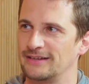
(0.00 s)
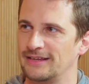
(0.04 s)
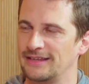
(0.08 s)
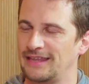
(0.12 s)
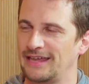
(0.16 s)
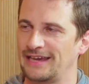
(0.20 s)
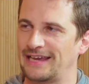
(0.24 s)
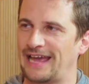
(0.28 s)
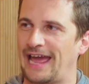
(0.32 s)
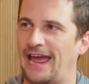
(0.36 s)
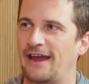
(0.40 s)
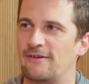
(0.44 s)

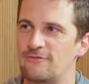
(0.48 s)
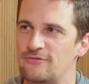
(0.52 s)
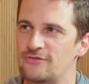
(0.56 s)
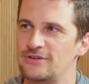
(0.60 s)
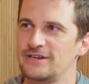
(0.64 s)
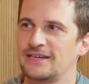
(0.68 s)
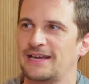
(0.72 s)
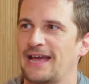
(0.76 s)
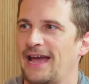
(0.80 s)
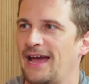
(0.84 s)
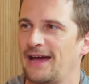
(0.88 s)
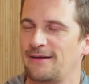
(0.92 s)
Like every
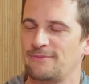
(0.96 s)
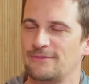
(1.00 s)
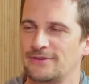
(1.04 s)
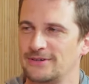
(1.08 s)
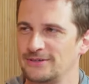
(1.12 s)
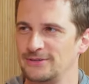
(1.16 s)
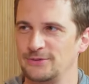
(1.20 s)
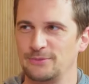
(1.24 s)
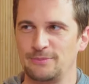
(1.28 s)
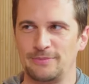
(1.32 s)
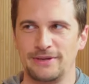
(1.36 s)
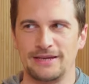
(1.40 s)
camera
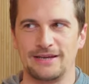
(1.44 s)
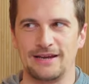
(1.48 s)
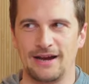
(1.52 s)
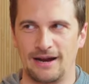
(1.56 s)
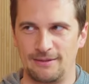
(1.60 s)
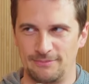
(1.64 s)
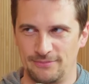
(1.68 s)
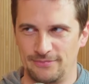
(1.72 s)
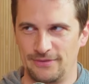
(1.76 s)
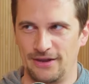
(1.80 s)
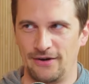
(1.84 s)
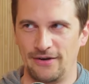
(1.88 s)
you pick
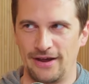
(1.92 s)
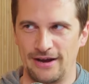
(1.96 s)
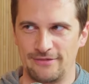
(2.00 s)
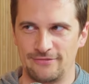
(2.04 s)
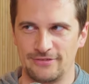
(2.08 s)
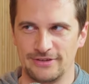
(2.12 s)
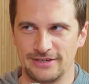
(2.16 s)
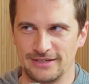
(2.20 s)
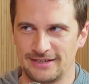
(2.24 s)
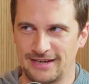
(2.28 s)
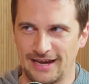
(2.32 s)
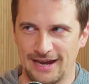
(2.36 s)
up now,
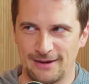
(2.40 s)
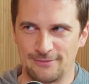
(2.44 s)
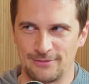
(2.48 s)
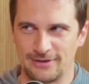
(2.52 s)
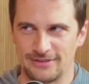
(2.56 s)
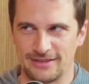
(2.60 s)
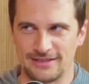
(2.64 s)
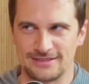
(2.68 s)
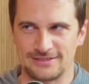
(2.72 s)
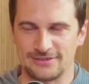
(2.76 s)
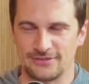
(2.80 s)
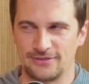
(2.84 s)
every camera
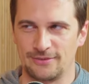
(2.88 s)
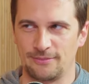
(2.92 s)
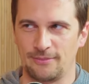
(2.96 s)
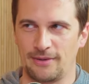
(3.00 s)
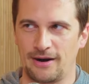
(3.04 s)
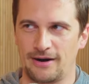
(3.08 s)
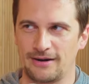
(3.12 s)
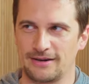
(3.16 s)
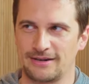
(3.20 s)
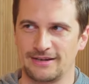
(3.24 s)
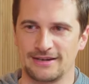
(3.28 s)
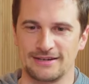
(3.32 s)
that's on the
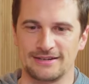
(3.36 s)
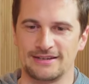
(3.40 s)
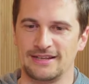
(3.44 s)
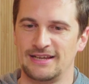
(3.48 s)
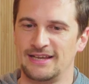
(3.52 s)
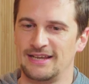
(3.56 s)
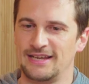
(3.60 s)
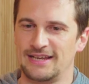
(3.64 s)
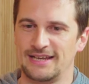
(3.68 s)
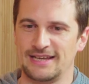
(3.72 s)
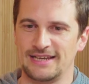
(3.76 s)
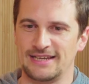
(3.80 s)
market
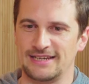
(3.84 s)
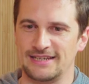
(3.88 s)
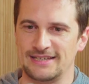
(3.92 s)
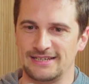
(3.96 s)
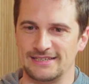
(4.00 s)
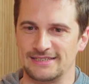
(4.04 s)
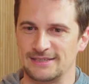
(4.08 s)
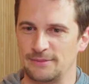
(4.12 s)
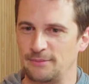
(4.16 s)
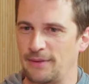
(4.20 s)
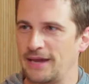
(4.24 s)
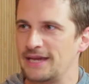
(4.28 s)

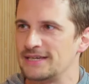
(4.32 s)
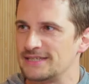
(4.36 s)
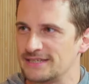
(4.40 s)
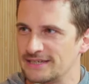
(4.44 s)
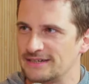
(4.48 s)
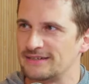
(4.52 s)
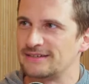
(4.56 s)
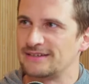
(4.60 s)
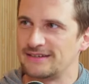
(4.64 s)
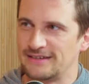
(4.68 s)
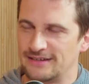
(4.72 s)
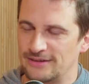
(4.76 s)
is
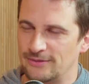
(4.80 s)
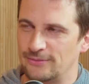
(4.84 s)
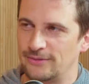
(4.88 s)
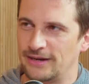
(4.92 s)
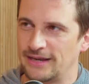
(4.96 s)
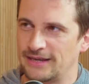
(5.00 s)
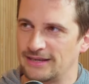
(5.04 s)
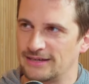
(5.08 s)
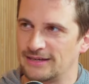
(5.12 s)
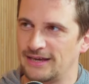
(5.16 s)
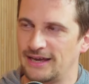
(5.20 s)
amazing in a way.